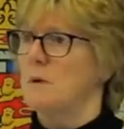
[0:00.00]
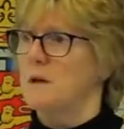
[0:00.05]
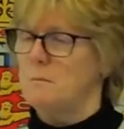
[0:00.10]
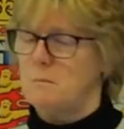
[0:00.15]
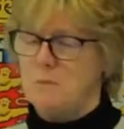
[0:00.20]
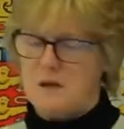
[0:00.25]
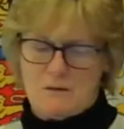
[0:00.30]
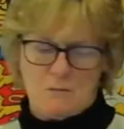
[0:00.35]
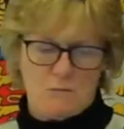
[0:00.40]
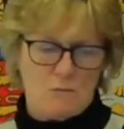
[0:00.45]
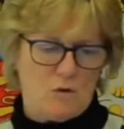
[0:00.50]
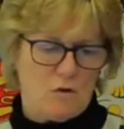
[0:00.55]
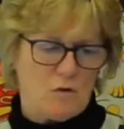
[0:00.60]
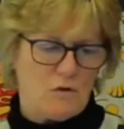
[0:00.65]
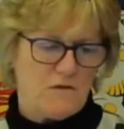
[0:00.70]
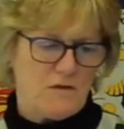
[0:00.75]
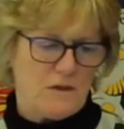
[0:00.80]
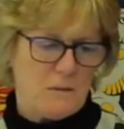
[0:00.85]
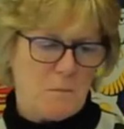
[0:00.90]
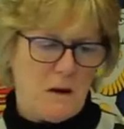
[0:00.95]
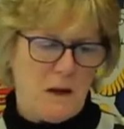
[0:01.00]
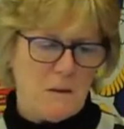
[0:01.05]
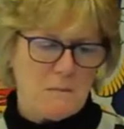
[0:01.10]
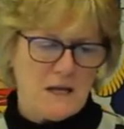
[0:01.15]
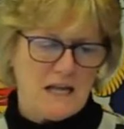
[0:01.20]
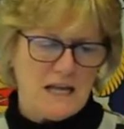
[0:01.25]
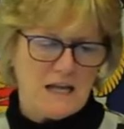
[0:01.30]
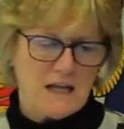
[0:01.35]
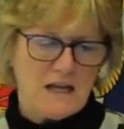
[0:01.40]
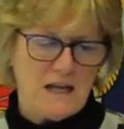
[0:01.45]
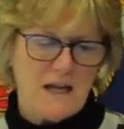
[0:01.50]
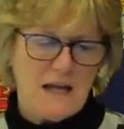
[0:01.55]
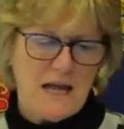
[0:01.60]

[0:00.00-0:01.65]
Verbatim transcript: but a bit more of the public,